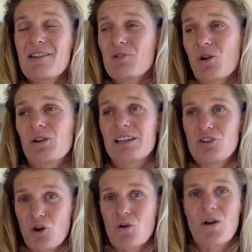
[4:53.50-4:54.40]
We only
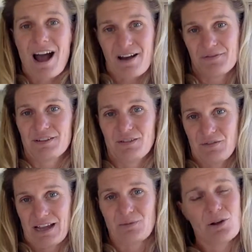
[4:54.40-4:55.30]
know after the
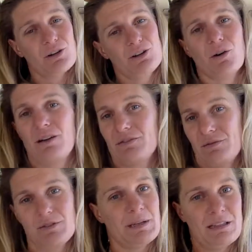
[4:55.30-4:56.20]
fact. We only know after
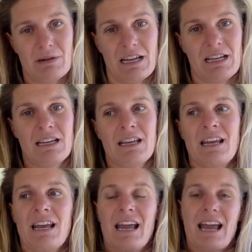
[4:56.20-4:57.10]
we've spent the money.
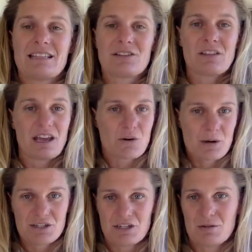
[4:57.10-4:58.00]
And so that
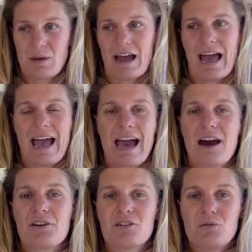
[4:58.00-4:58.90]
question about
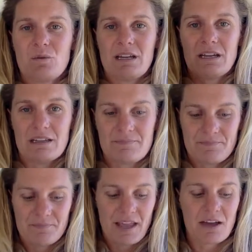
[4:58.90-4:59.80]
how do we
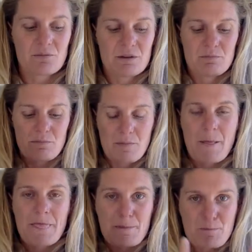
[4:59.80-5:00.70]

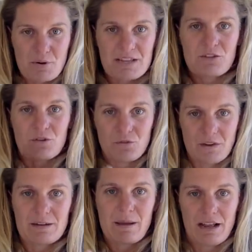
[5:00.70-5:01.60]
bring those
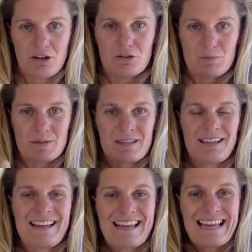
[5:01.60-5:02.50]
feedback loops
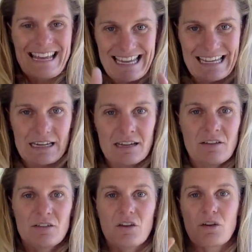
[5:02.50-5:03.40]
in
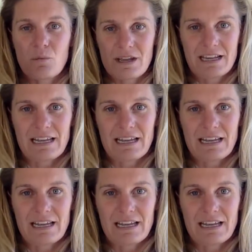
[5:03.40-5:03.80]
so that we are